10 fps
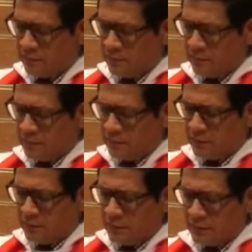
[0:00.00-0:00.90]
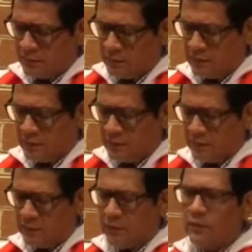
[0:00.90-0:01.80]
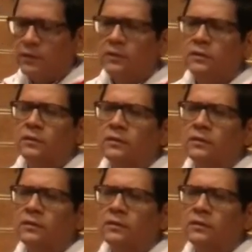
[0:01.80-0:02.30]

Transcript: [no speech]